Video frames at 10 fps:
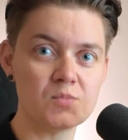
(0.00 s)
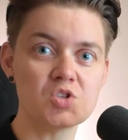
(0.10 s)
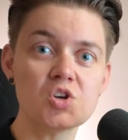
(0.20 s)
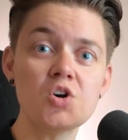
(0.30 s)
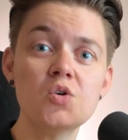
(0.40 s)

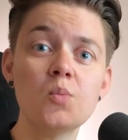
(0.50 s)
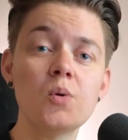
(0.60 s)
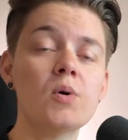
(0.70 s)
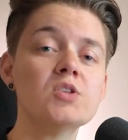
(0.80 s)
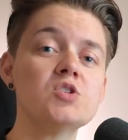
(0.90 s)
So
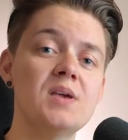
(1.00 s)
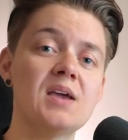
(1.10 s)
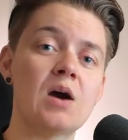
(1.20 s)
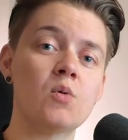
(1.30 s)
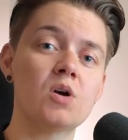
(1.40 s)
we want to
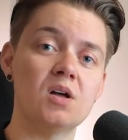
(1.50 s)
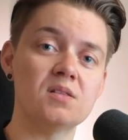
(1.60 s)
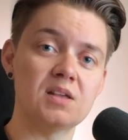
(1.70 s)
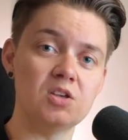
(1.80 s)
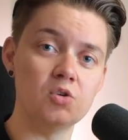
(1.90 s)
make our
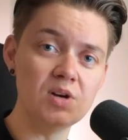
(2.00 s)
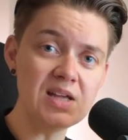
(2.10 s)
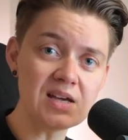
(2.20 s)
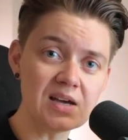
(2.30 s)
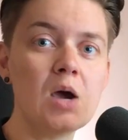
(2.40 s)
content
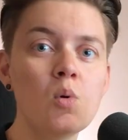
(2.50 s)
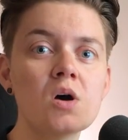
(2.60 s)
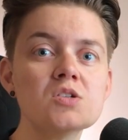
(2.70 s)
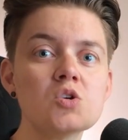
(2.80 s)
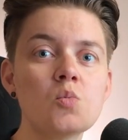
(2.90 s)
unique, and we
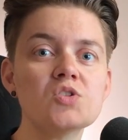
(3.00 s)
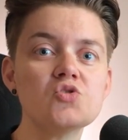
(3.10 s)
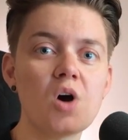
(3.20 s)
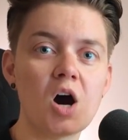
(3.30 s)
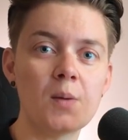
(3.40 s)
also want
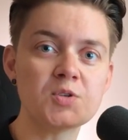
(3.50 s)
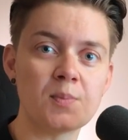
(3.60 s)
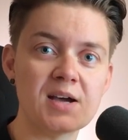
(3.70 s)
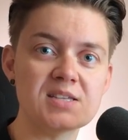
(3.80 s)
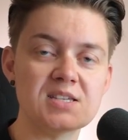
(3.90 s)
to
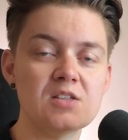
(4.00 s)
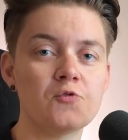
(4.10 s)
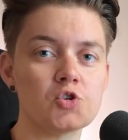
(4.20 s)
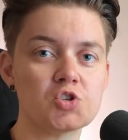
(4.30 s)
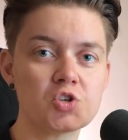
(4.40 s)
optimize it
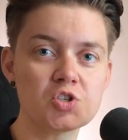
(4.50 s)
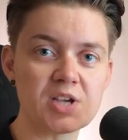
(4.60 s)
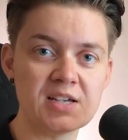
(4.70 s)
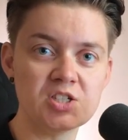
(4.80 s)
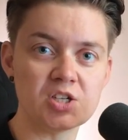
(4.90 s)
for search
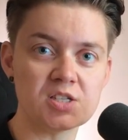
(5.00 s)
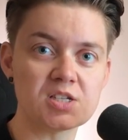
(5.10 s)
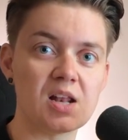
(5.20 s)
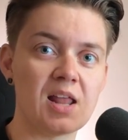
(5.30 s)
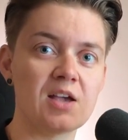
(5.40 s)

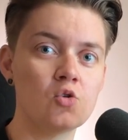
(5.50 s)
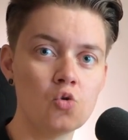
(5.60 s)
engines like